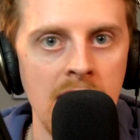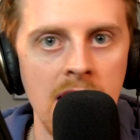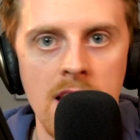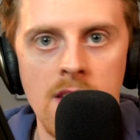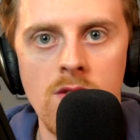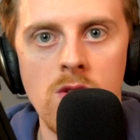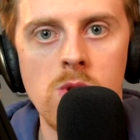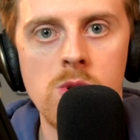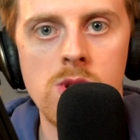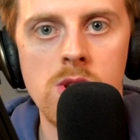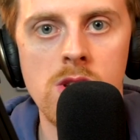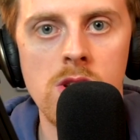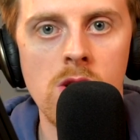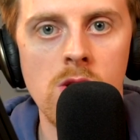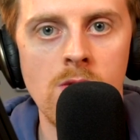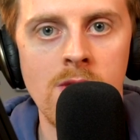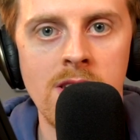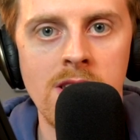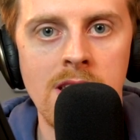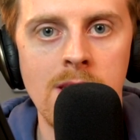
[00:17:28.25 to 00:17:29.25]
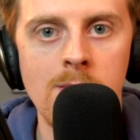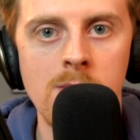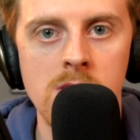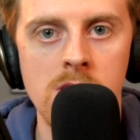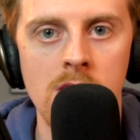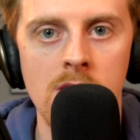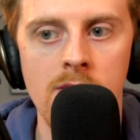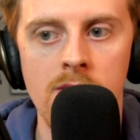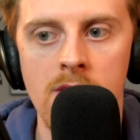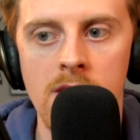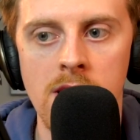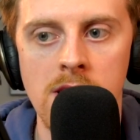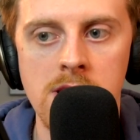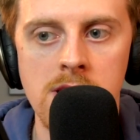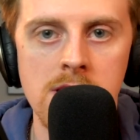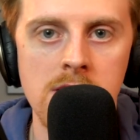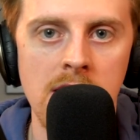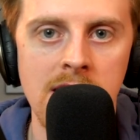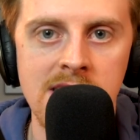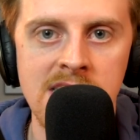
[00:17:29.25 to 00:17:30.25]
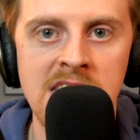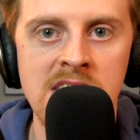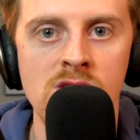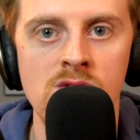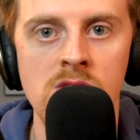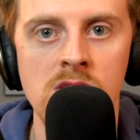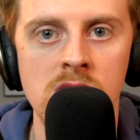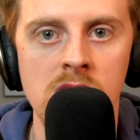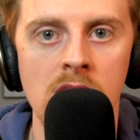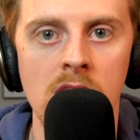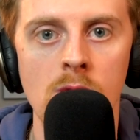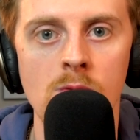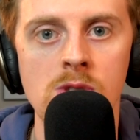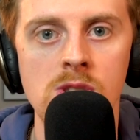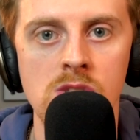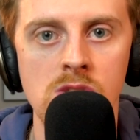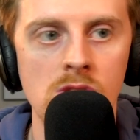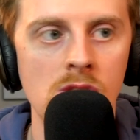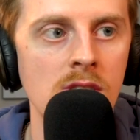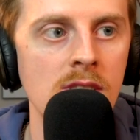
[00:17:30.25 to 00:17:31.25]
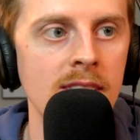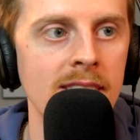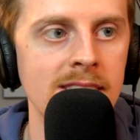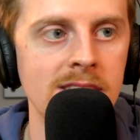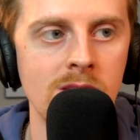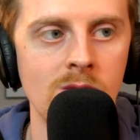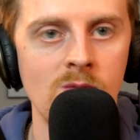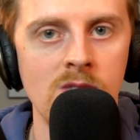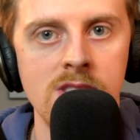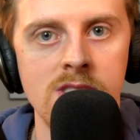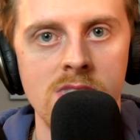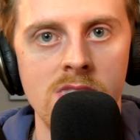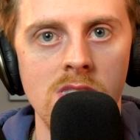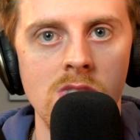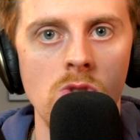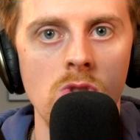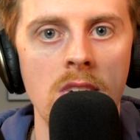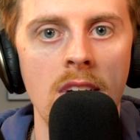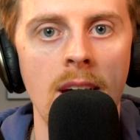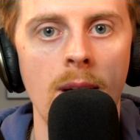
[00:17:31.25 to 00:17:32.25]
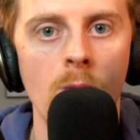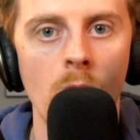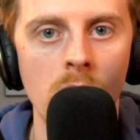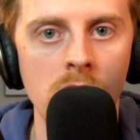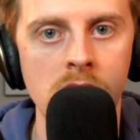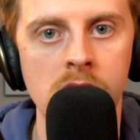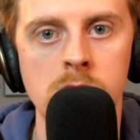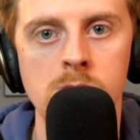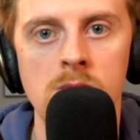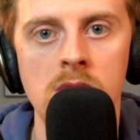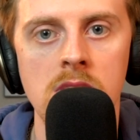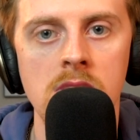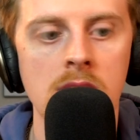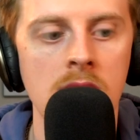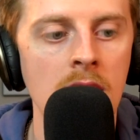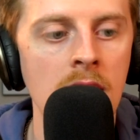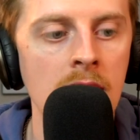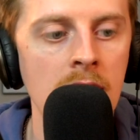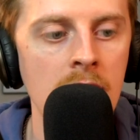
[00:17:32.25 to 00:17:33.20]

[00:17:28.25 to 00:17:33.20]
if you were to go around Amazon and find accessories that are as good as the ones that you get with this mic.